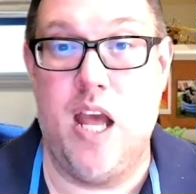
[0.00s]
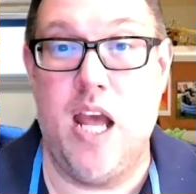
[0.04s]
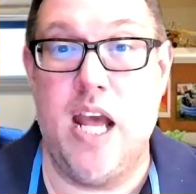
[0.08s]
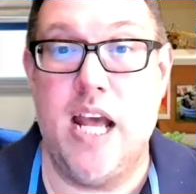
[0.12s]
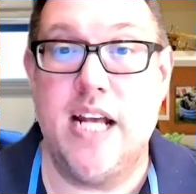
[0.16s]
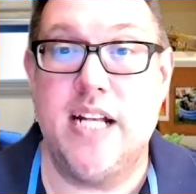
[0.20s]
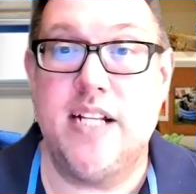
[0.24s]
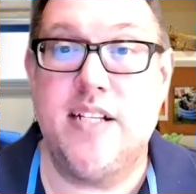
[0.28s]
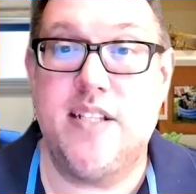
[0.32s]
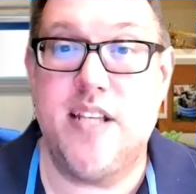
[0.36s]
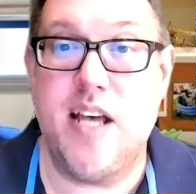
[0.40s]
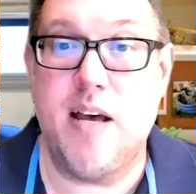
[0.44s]

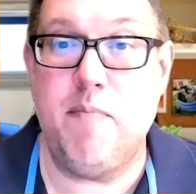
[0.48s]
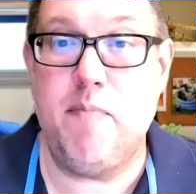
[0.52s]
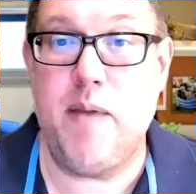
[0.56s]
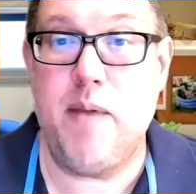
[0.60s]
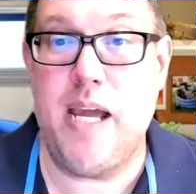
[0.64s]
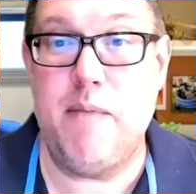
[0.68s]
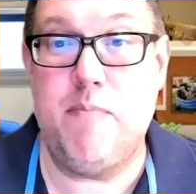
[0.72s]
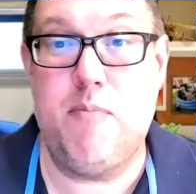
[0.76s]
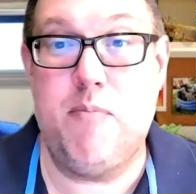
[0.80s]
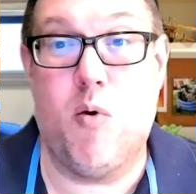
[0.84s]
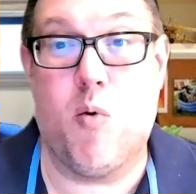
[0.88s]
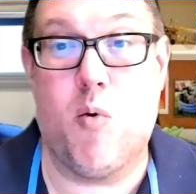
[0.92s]
Some
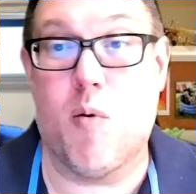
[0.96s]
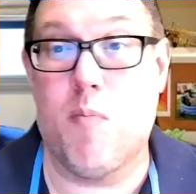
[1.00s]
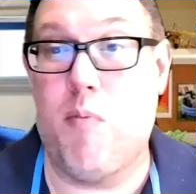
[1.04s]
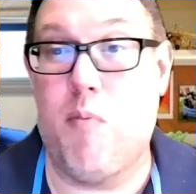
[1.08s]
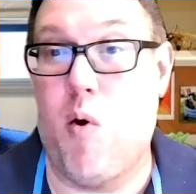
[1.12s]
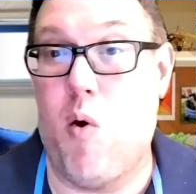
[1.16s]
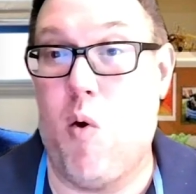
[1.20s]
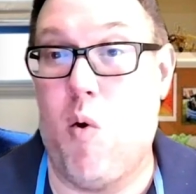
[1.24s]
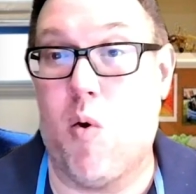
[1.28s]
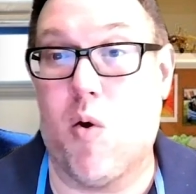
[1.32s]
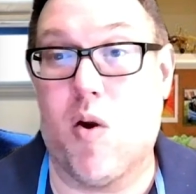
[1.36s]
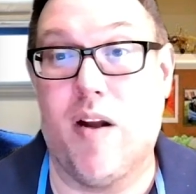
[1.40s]
people were
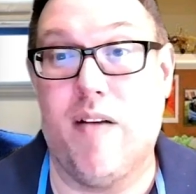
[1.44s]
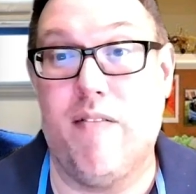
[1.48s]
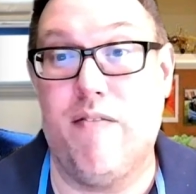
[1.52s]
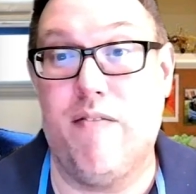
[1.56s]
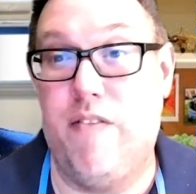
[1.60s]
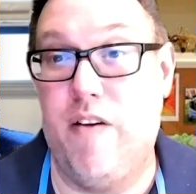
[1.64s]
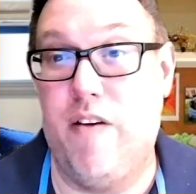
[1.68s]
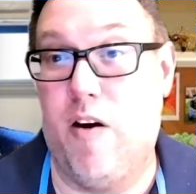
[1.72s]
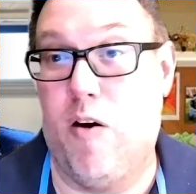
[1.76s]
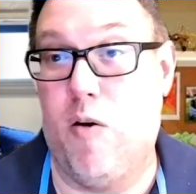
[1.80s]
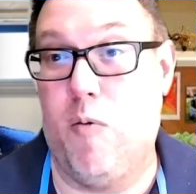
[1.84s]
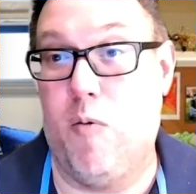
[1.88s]
poor and
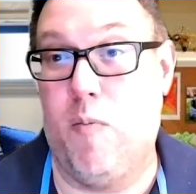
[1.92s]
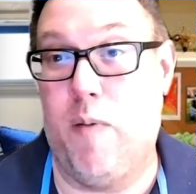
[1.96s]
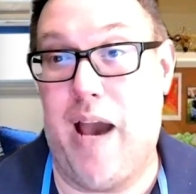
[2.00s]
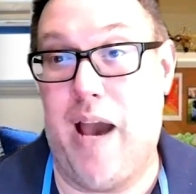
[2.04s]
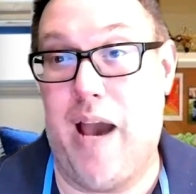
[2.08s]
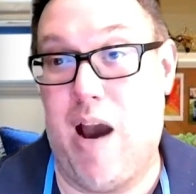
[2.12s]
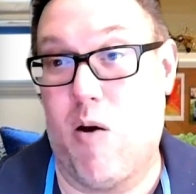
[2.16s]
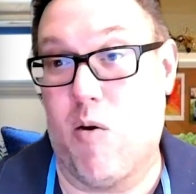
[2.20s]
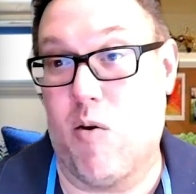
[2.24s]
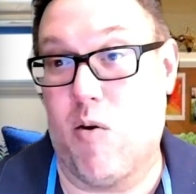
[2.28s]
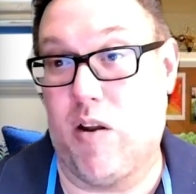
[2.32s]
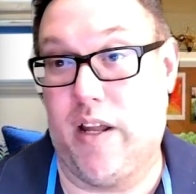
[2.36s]
felt
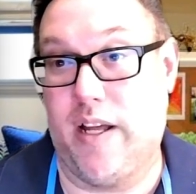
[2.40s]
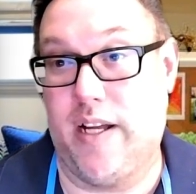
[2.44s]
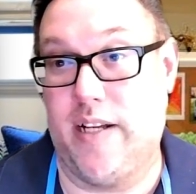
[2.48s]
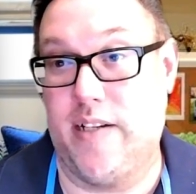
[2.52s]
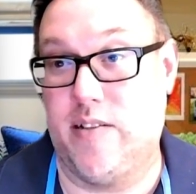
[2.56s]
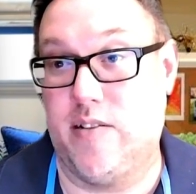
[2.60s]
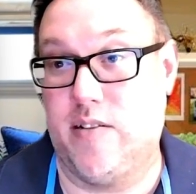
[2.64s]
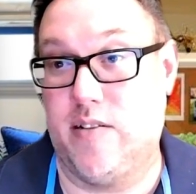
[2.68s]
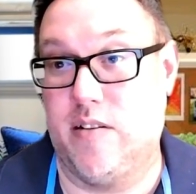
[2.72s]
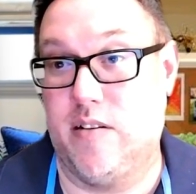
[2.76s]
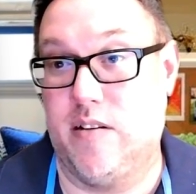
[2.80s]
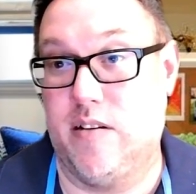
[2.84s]

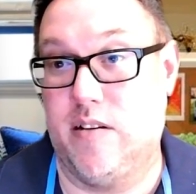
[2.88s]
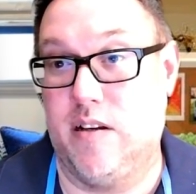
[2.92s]
powerless.